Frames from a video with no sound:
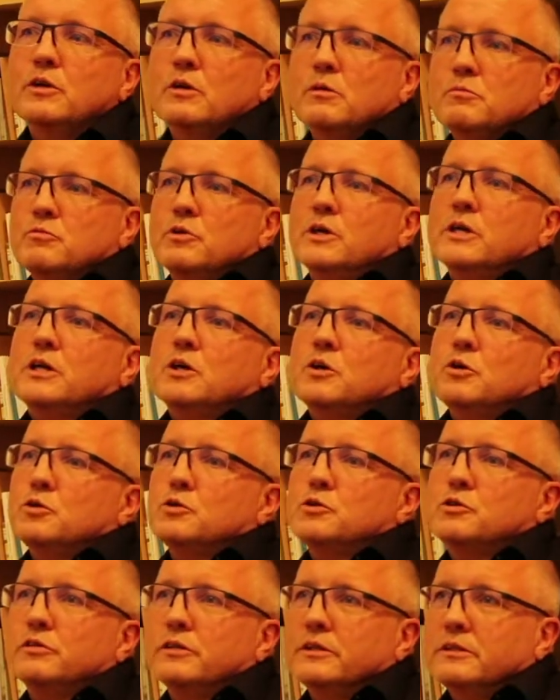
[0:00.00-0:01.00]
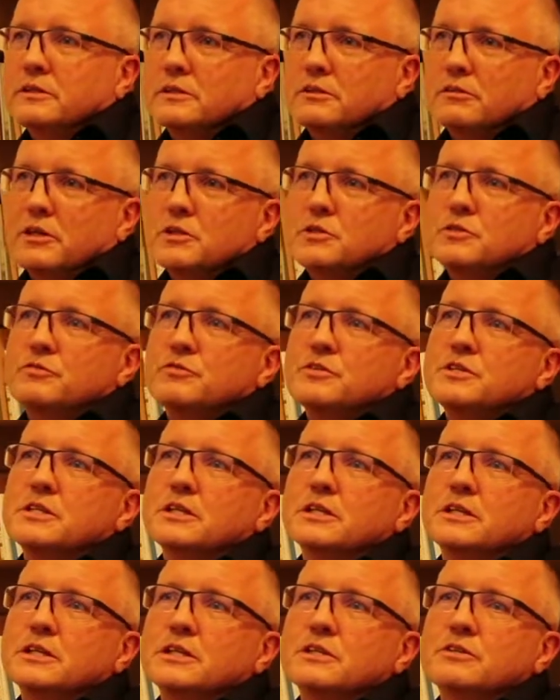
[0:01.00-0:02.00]
I'm Ray Corcoran, Director of
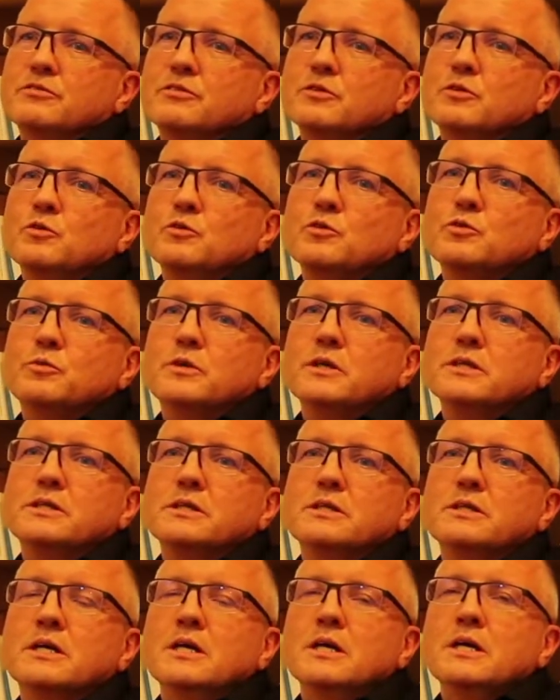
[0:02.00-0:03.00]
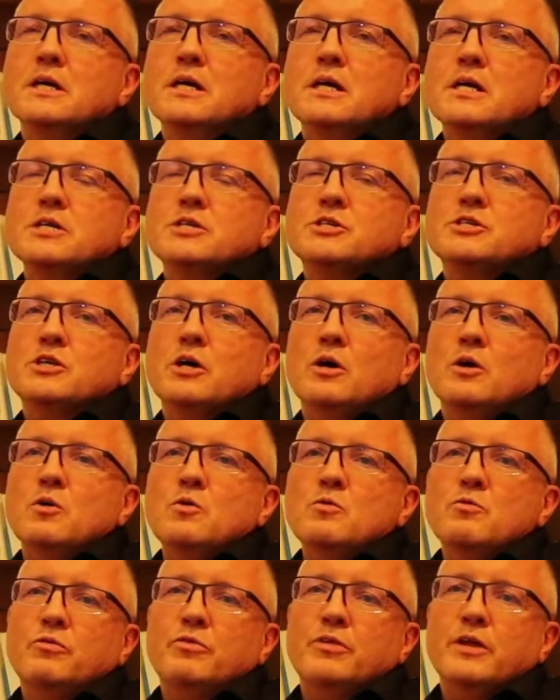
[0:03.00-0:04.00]
Facilities for Northwestern.
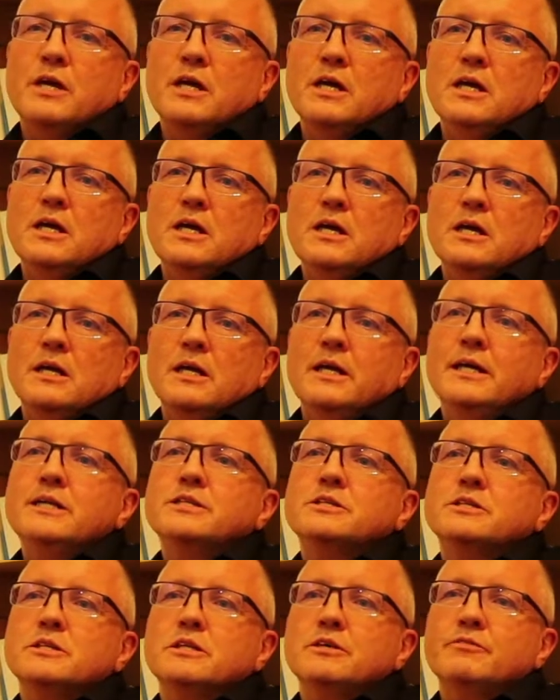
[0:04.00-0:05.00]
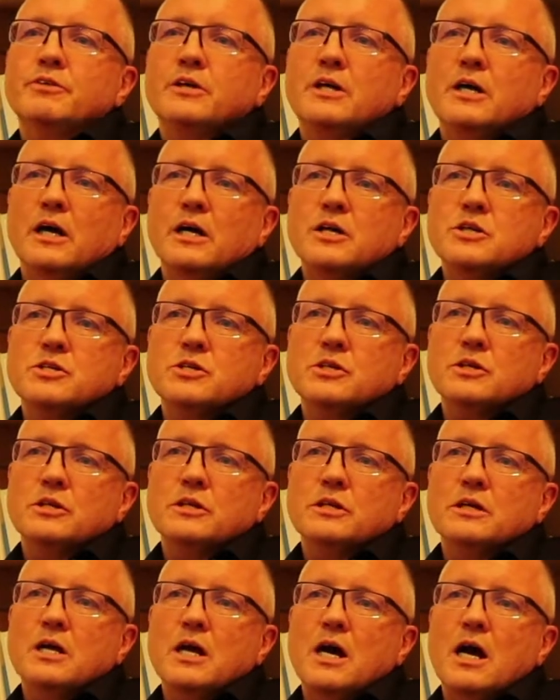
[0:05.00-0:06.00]
So the LEED
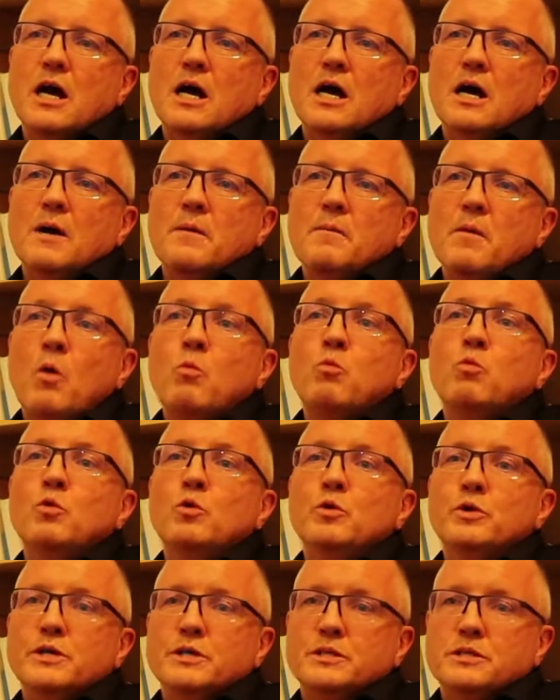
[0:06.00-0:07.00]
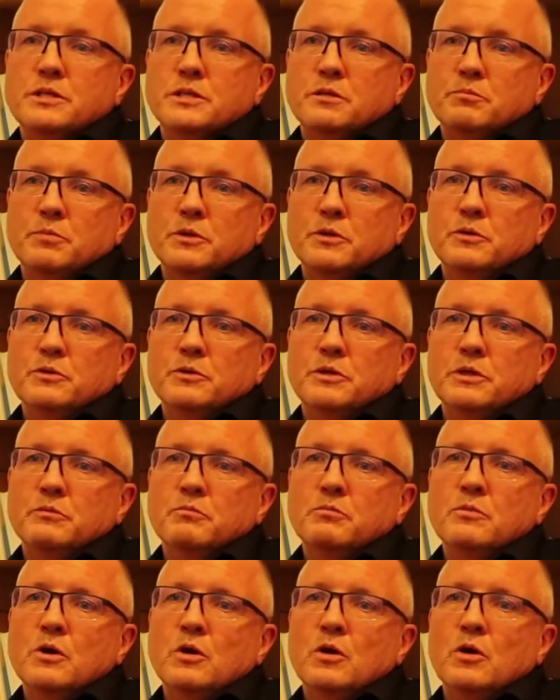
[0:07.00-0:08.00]
certification awarded to the
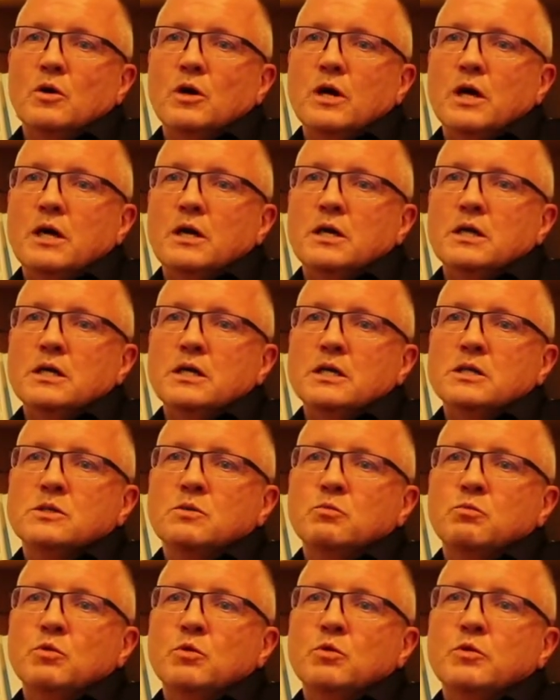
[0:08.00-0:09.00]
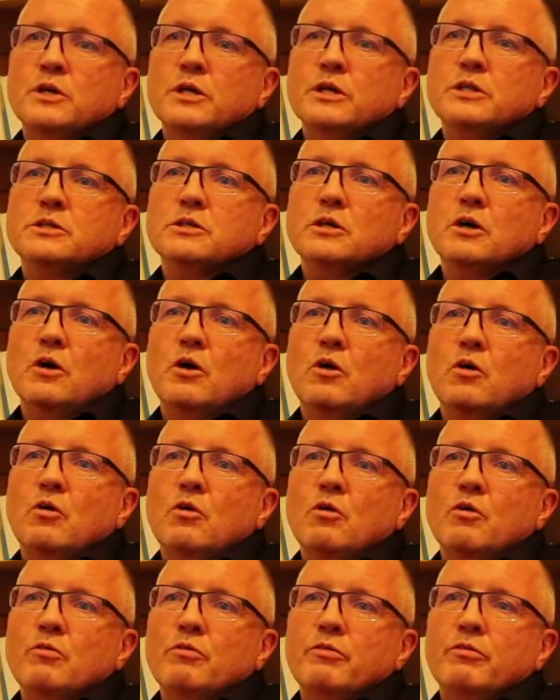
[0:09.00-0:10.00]
building is awarded
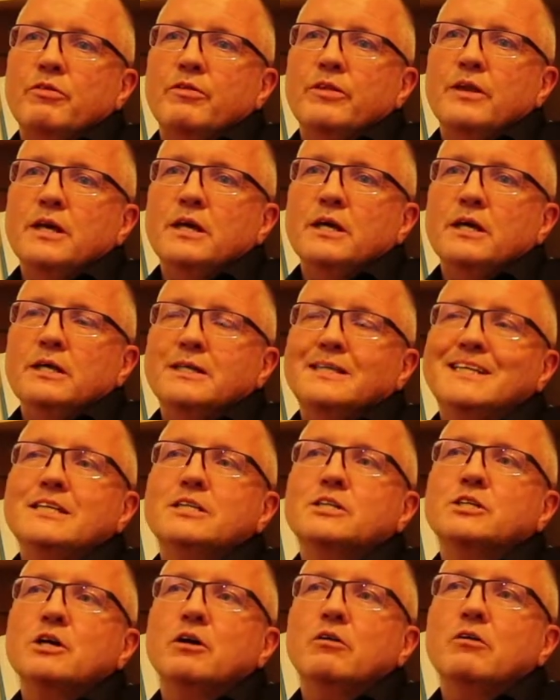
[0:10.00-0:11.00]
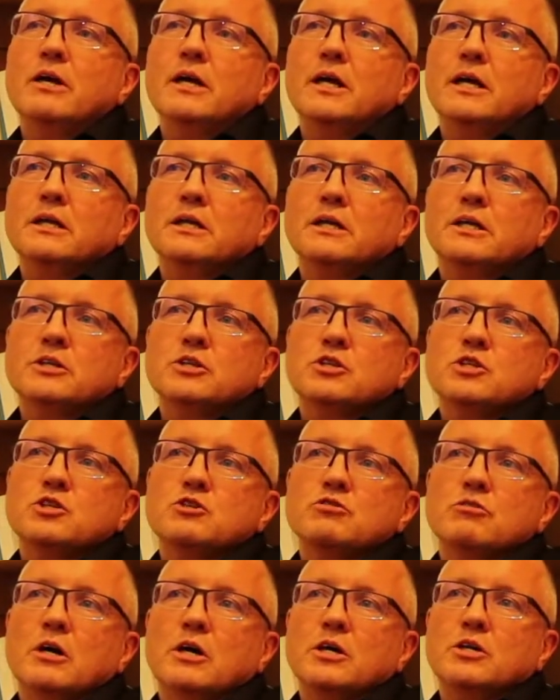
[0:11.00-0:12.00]
on the design,
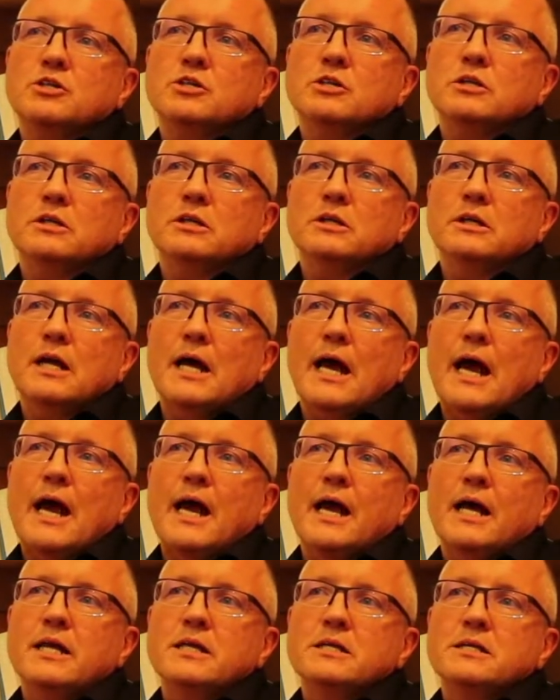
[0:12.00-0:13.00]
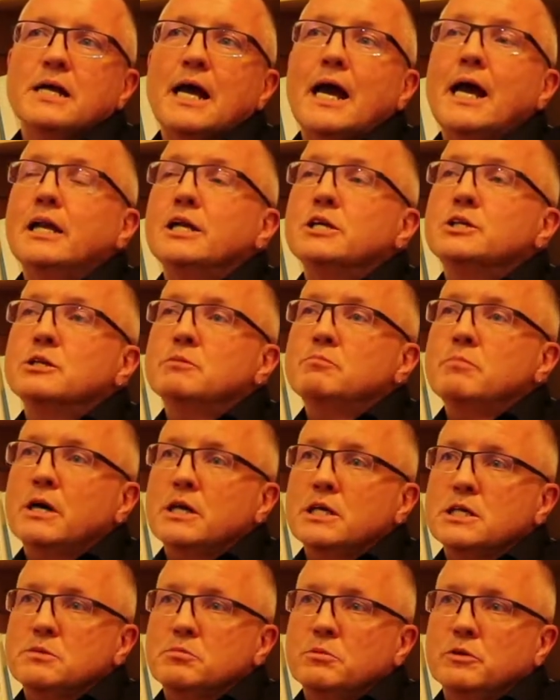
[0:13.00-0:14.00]
construction and energy
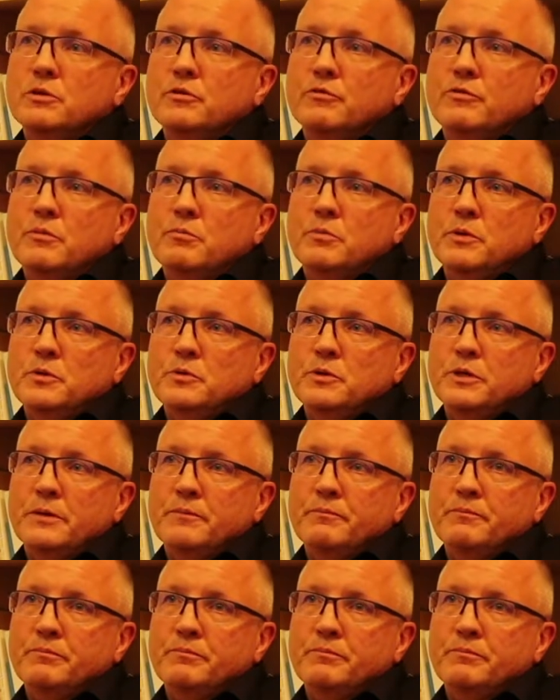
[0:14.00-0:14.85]
management of the building.